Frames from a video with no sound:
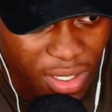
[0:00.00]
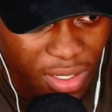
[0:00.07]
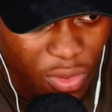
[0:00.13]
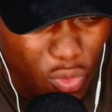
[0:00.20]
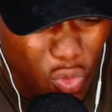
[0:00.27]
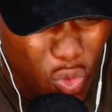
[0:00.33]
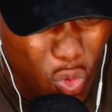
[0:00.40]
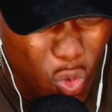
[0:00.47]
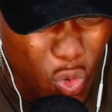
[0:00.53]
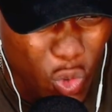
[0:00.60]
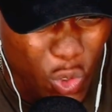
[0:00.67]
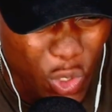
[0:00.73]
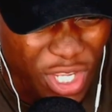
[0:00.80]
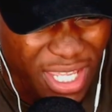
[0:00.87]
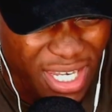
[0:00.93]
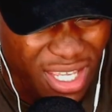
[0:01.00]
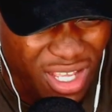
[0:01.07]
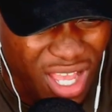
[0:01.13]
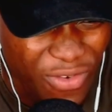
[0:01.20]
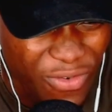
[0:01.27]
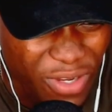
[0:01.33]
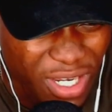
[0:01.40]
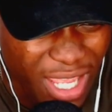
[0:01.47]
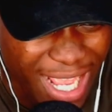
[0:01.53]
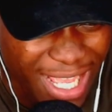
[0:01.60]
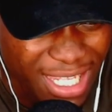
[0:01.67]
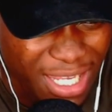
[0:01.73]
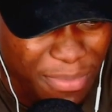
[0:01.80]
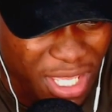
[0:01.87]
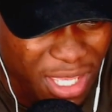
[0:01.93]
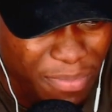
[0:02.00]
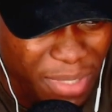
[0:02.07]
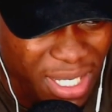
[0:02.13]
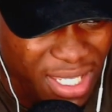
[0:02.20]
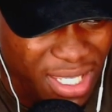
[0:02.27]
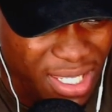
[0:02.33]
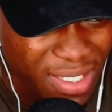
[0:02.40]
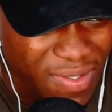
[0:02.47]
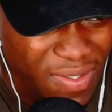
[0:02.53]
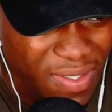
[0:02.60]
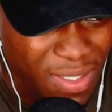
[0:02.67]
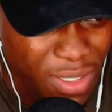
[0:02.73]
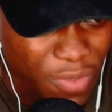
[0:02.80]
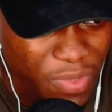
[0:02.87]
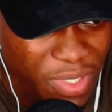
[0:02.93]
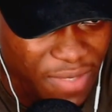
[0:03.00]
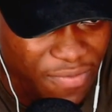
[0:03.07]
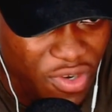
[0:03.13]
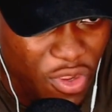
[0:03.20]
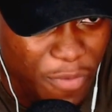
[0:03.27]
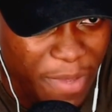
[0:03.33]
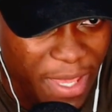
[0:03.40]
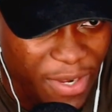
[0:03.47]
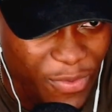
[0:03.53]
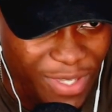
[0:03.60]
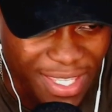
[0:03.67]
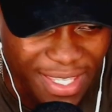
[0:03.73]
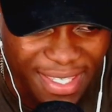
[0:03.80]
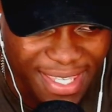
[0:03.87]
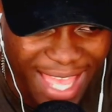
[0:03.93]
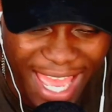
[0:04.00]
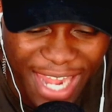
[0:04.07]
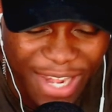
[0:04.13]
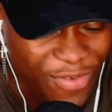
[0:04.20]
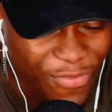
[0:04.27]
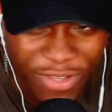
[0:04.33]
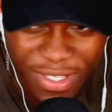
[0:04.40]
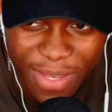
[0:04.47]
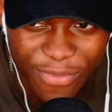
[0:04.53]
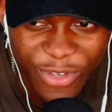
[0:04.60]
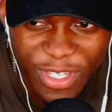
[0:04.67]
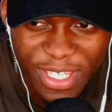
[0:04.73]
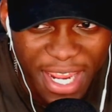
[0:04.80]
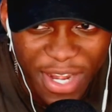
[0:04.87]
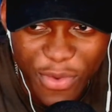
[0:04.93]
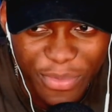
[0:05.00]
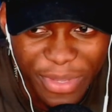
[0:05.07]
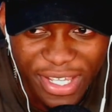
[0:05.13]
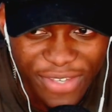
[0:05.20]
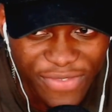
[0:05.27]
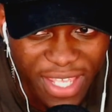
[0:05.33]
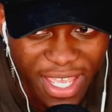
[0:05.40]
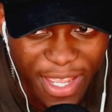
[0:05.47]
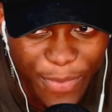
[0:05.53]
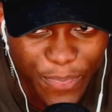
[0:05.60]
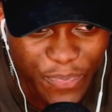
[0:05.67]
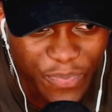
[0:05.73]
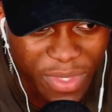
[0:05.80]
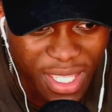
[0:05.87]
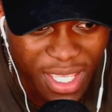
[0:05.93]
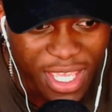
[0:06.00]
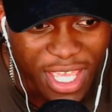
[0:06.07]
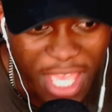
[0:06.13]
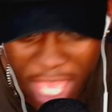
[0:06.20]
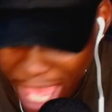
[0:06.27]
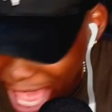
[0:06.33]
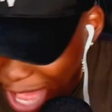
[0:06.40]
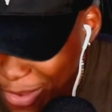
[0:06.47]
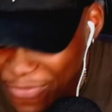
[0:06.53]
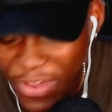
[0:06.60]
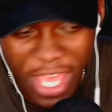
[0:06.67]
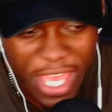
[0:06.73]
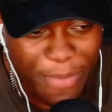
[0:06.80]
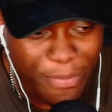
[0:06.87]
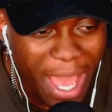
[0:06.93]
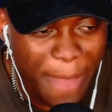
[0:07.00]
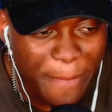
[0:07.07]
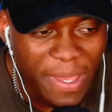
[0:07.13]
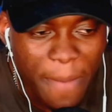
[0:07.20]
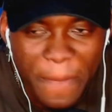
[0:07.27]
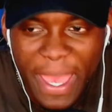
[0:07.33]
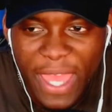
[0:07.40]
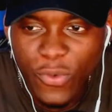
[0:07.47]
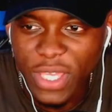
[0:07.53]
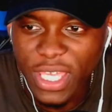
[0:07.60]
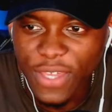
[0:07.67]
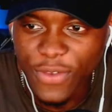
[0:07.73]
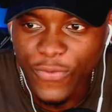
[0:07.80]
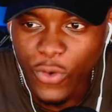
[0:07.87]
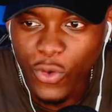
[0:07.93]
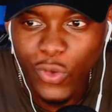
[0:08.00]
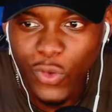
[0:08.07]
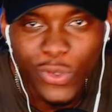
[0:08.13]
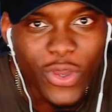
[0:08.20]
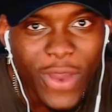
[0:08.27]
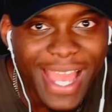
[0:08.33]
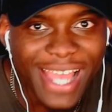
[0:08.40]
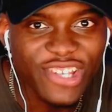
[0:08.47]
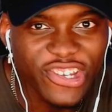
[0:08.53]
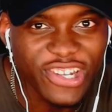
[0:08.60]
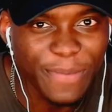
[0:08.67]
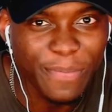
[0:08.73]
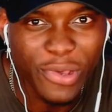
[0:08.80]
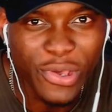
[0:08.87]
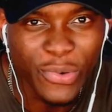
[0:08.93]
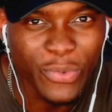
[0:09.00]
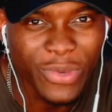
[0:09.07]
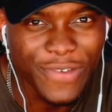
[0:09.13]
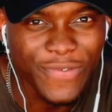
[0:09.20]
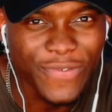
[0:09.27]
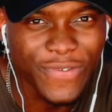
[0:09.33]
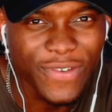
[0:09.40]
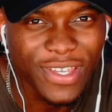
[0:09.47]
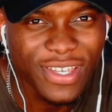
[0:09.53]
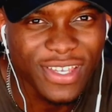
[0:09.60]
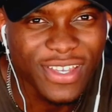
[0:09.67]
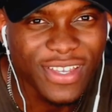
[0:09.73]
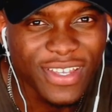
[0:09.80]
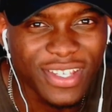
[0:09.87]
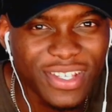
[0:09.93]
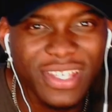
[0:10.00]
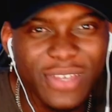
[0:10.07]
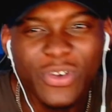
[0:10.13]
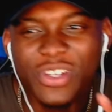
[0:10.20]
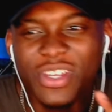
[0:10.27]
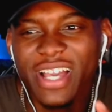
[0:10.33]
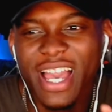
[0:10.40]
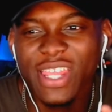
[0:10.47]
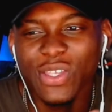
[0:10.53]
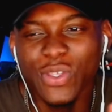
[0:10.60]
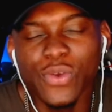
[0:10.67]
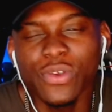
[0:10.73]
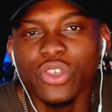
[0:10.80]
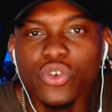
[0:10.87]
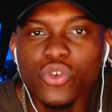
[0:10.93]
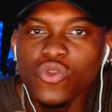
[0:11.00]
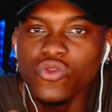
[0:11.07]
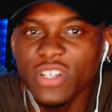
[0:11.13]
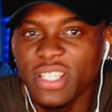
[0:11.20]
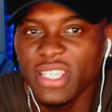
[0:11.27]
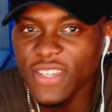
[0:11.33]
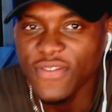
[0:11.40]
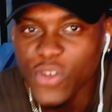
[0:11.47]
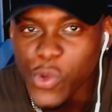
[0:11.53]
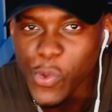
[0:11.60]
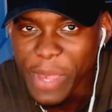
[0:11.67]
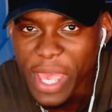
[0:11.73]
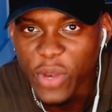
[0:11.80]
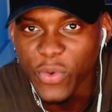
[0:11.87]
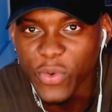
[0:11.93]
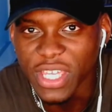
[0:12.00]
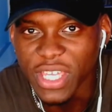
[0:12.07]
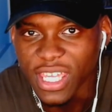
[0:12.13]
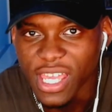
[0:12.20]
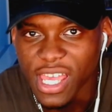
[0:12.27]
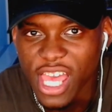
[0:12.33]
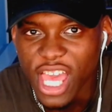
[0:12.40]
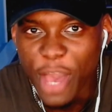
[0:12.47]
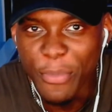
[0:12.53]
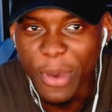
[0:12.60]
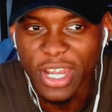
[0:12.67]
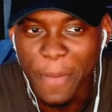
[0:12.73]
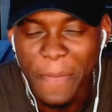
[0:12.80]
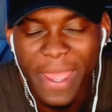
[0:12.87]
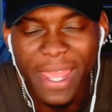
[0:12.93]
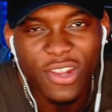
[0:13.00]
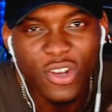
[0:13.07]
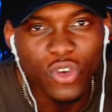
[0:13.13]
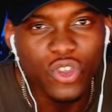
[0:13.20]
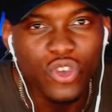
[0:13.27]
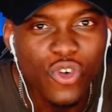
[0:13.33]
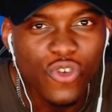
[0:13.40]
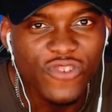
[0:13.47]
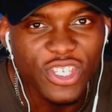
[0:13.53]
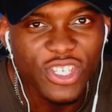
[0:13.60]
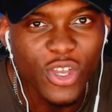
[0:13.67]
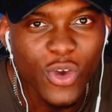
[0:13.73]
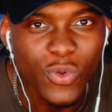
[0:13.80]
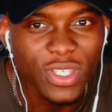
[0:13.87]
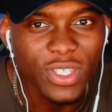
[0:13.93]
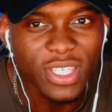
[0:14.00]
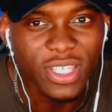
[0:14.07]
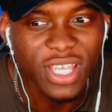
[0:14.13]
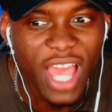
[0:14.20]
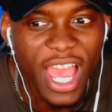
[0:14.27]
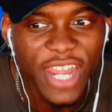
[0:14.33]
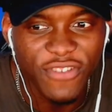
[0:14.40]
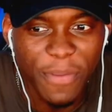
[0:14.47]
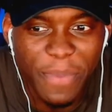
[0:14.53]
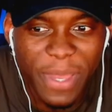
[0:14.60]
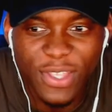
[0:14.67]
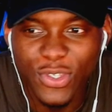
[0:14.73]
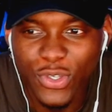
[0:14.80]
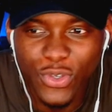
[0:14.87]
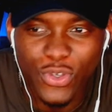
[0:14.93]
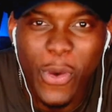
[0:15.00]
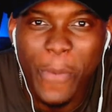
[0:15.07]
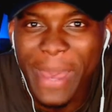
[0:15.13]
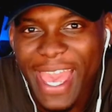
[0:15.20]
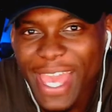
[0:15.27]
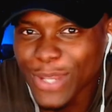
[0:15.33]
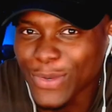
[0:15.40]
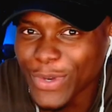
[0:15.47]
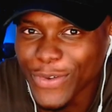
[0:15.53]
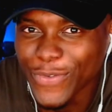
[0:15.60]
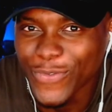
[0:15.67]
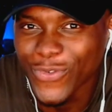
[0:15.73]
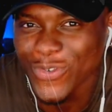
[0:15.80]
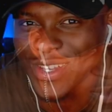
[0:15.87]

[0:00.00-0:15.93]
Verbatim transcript: Oh, look at the current academic abilities. You receive no penalties. And for some reason, I don't believe that. However, it might be a penalty for who you're actually put with. Do you see what they're kind of doing? You will receive no penalty, but depending on your results, kind of depends who you're paired with.